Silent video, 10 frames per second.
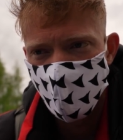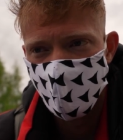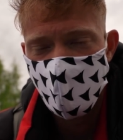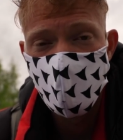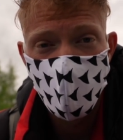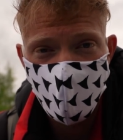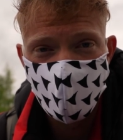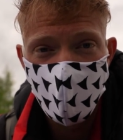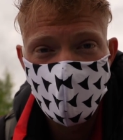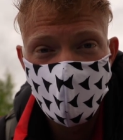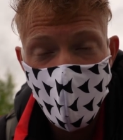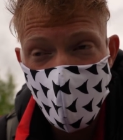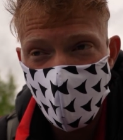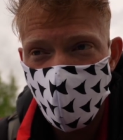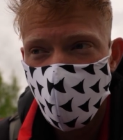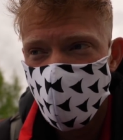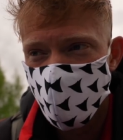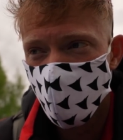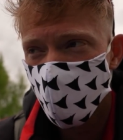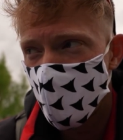and then you work around there.
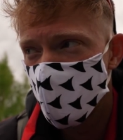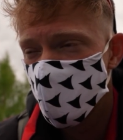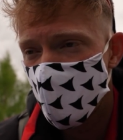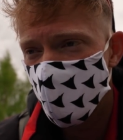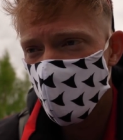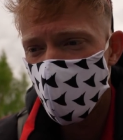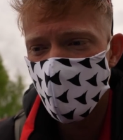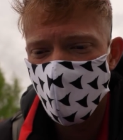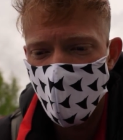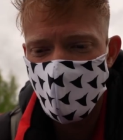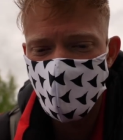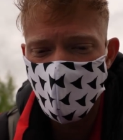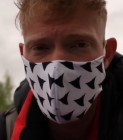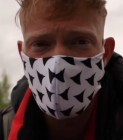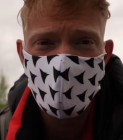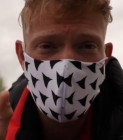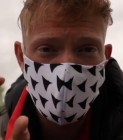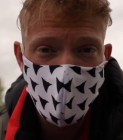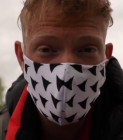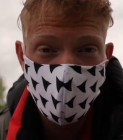So I would rather have the ideal angle and
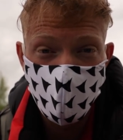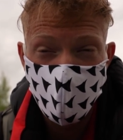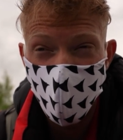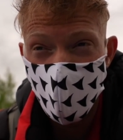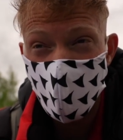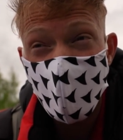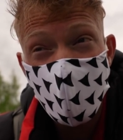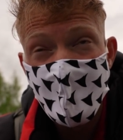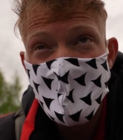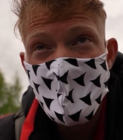apply more power,